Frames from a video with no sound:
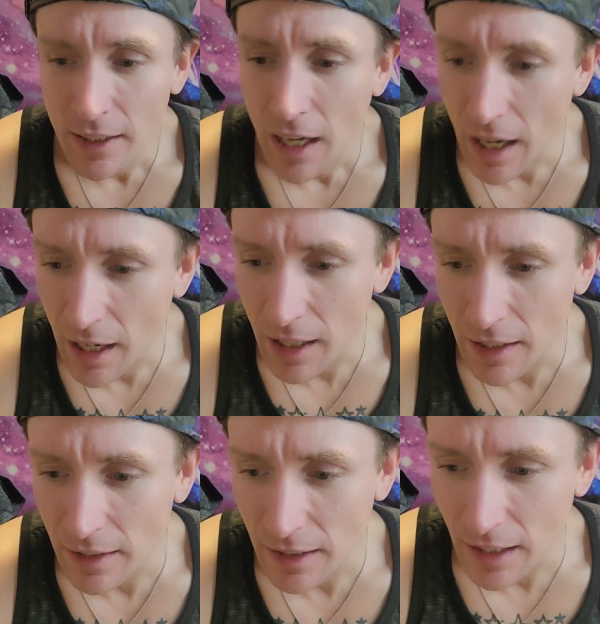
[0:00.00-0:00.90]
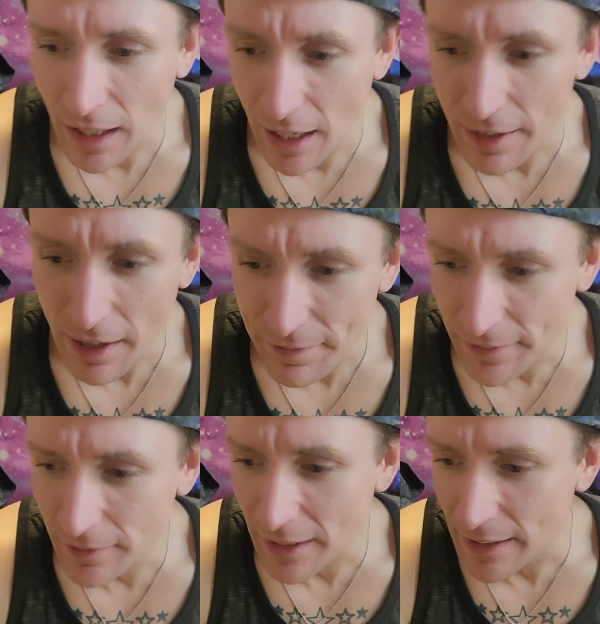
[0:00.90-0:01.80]
I
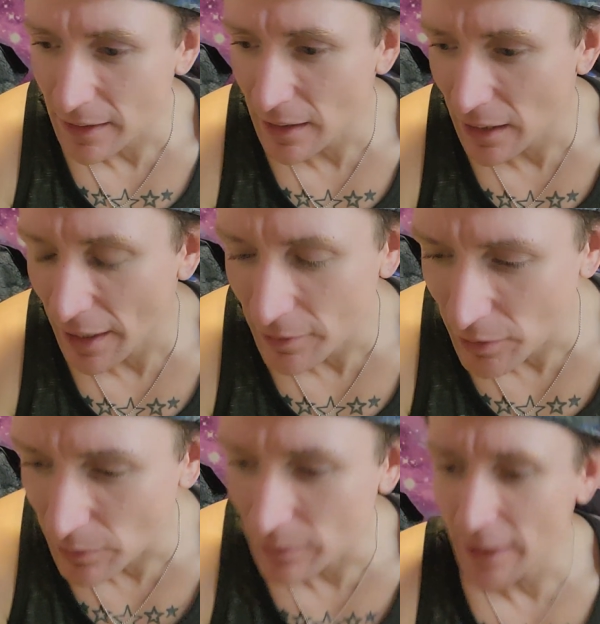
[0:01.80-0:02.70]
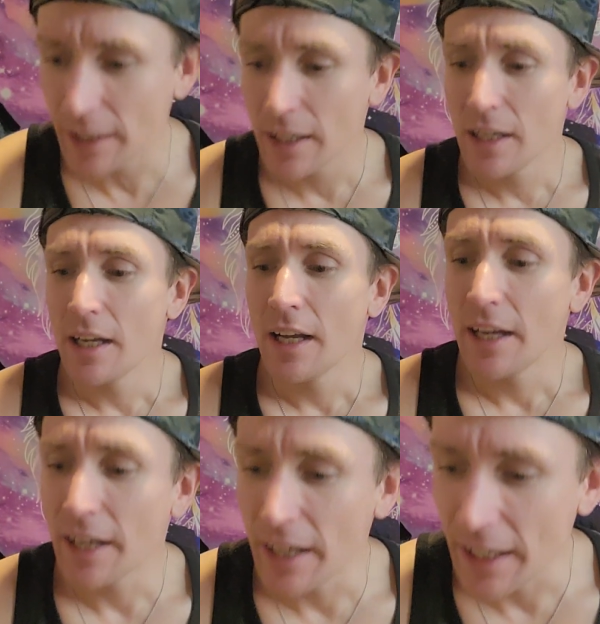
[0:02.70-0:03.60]
feel like, I don't know,
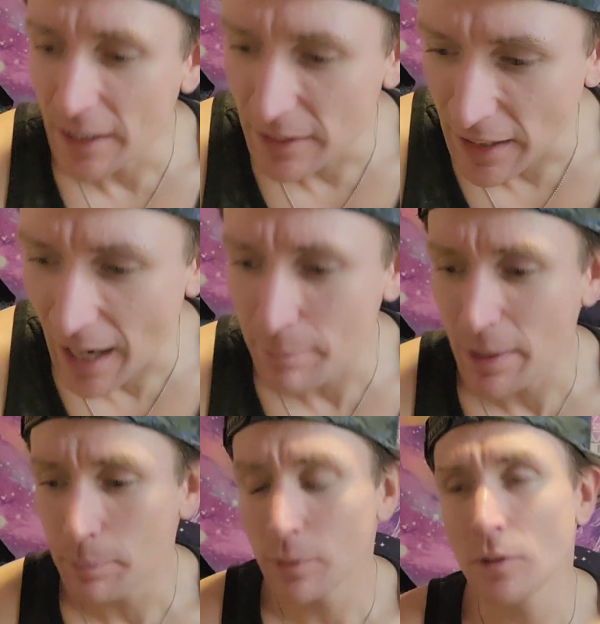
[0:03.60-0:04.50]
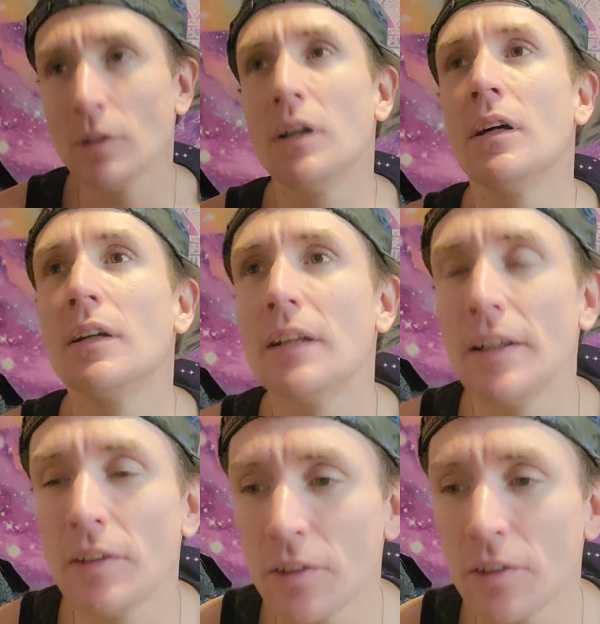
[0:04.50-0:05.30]
to have people and the